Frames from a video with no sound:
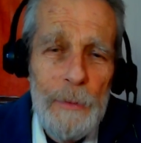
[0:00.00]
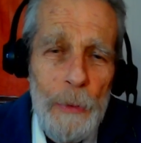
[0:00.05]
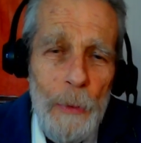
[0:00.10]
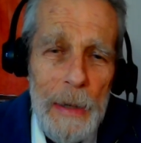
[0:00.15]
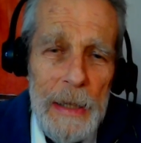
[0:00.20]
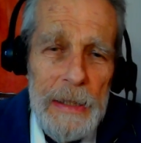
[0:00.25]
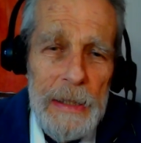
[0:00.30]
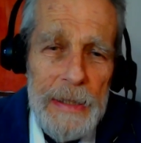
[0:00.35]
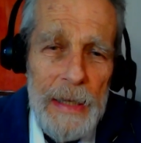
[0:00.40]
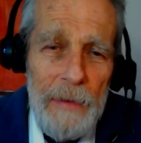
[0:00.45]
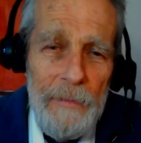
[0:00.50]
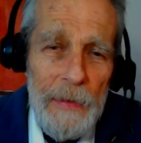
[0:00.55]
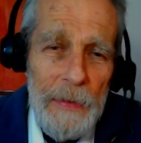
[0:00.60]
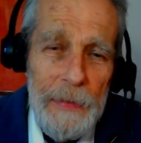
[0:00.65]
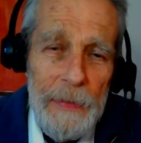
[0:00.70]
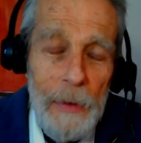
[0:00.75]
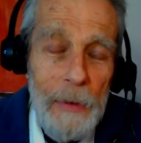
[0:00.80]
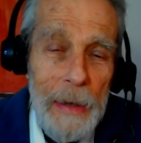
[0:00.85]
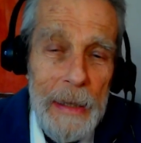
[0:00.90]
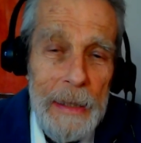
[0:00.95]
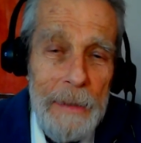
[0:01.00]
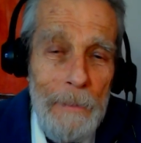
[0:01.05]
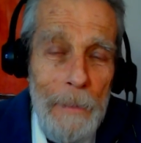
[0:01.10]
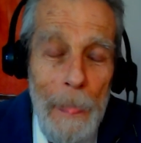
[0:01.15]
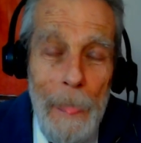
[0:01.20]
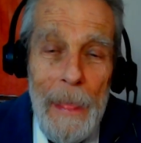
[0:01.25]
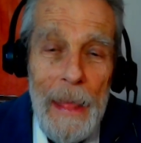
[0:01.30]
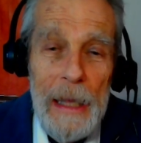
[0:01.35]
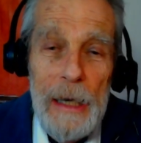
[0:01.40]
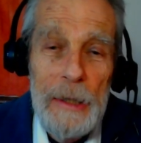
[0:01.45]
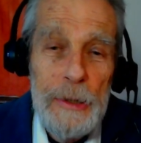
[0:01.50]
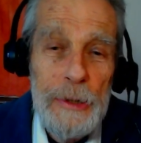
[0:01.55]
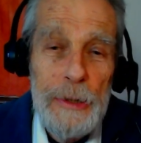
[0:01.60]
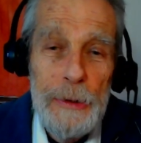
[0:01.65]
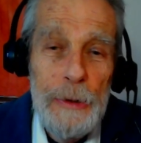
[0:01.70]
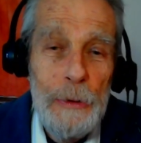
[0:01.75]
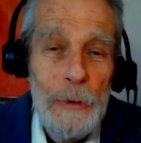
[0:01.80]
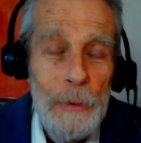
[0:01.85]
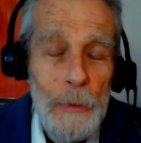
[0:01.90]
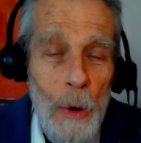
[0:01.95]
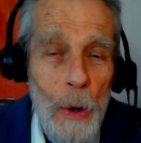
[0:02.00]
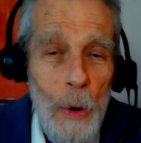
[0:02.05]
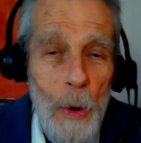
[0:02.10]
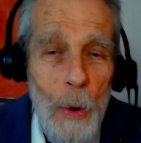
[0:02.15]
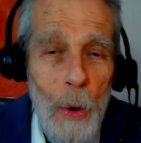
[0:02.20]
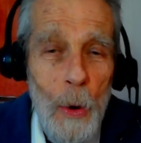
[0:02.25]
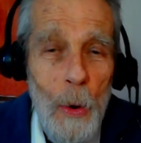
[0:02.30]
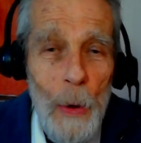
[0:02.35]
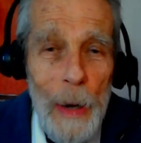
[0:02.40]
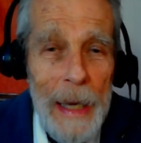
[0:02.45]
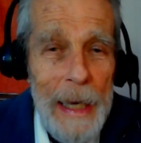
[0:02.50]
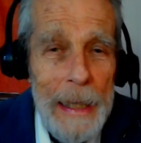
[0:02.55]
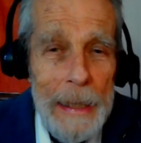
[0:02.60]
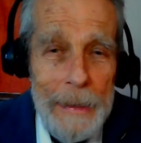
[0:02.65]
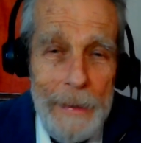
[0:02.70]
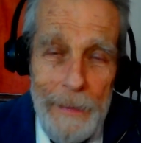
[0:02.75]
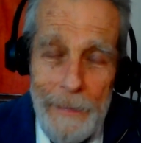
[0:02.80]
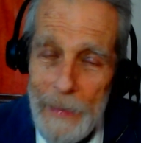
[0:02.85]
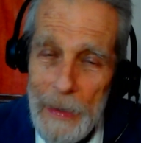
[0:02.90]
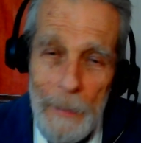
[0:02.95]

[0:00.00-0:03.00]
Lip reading: 2730, and it's 2008.